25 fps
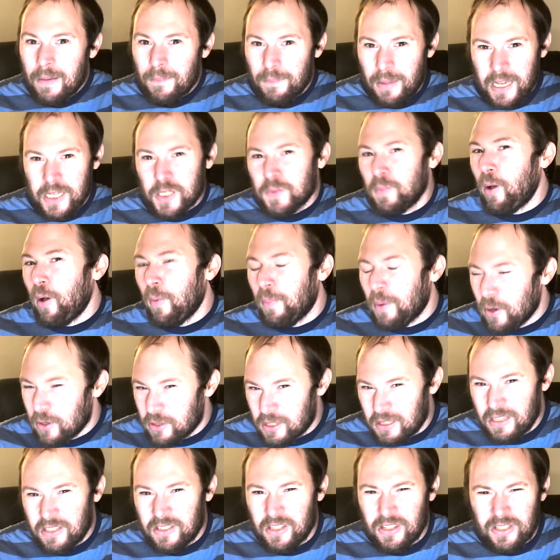Baseball
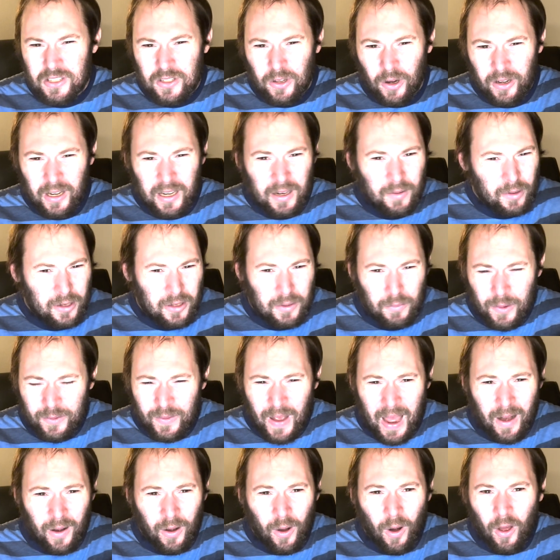postseason starting. We've
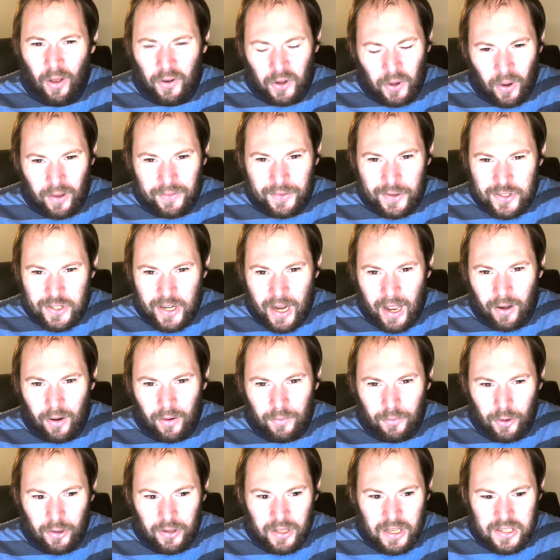got it all here on the
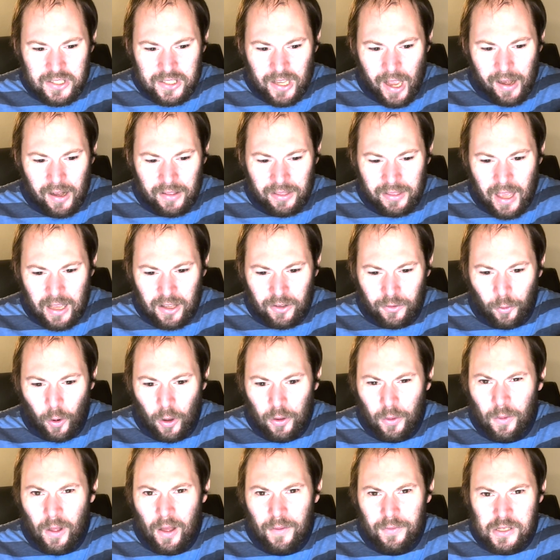channel. Really excited. Thanks for
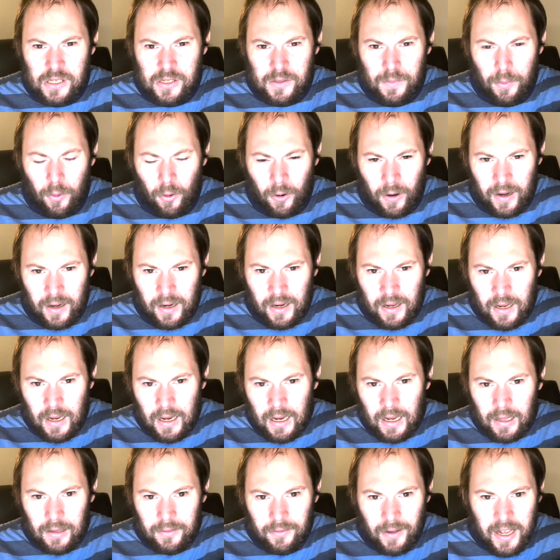all the love and support.
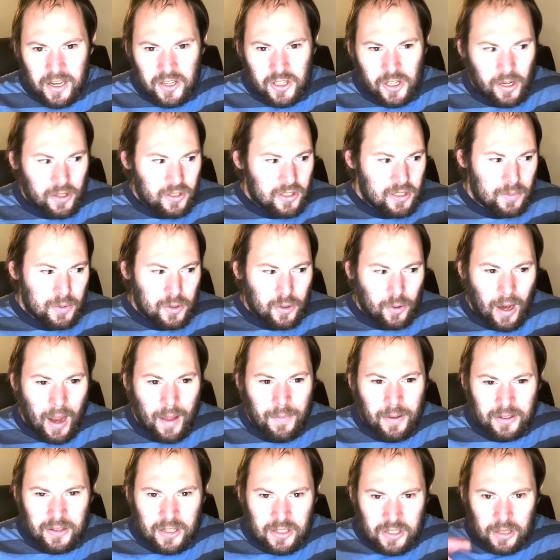Like, share, and
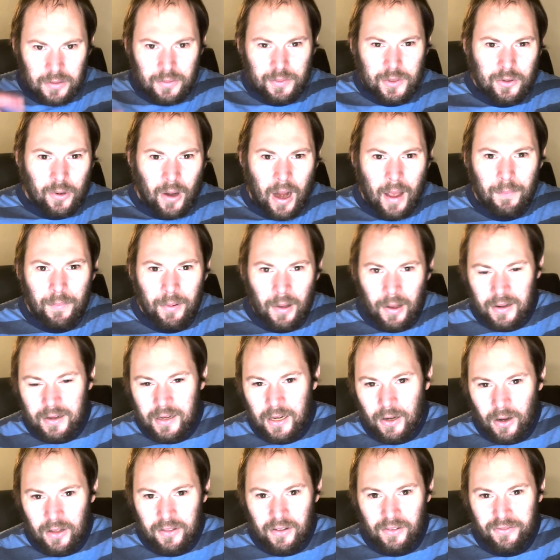subscribe. Hit the subscribe button
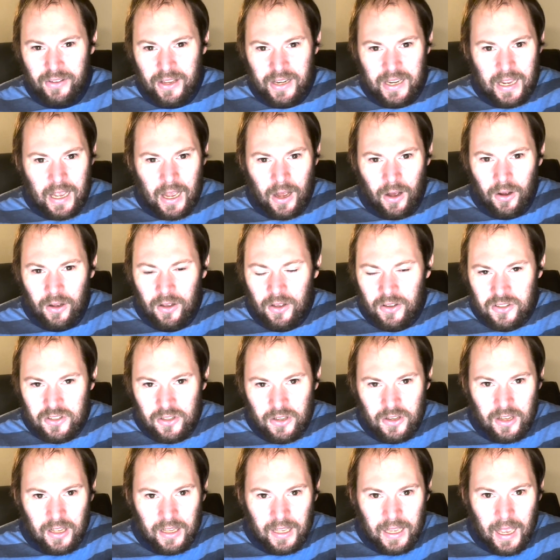here on the video
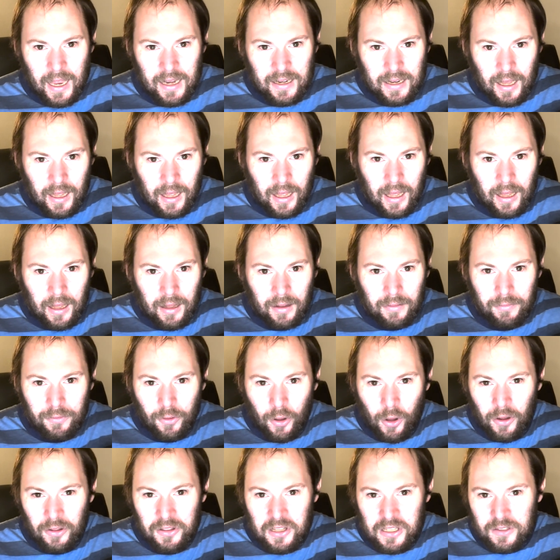so you can get
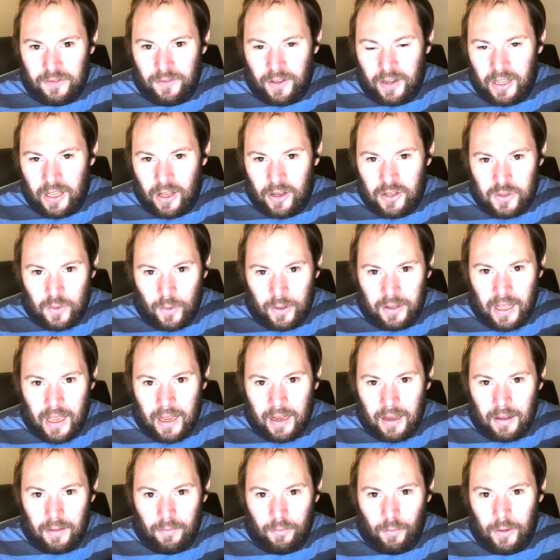all these videos
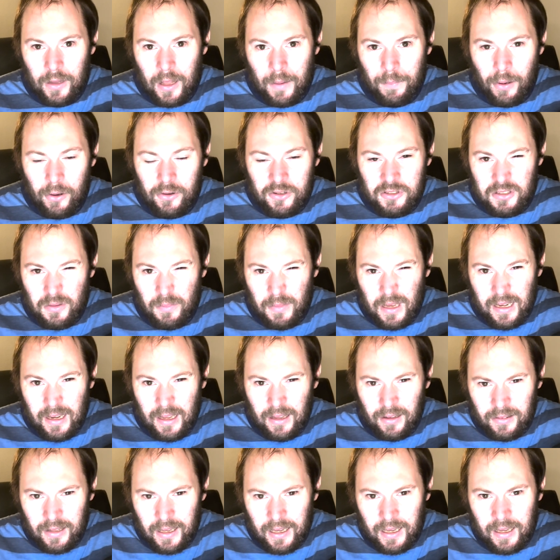when they post
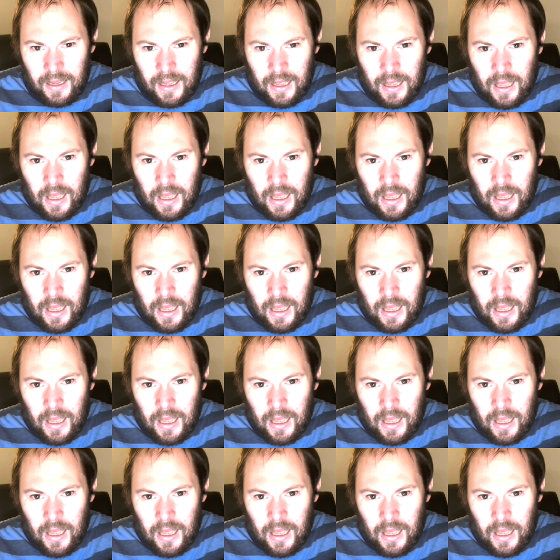immediately.